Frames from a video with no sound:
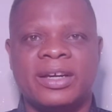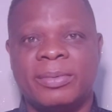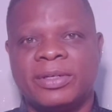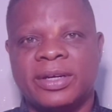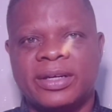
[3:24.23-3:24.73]

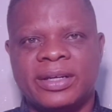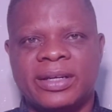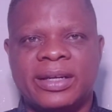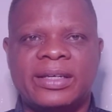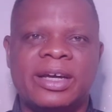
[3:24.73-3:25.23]
They'll be trending
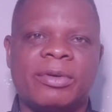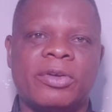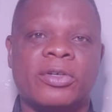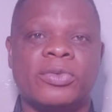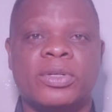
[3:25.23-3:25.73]
in Nigeria
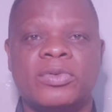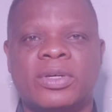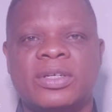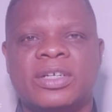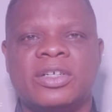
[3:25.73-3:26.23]
because
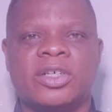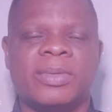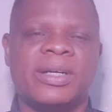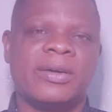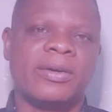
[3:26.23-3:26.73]
2023 just
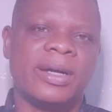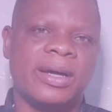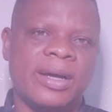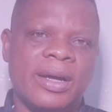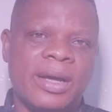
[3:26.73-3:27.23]
by the corner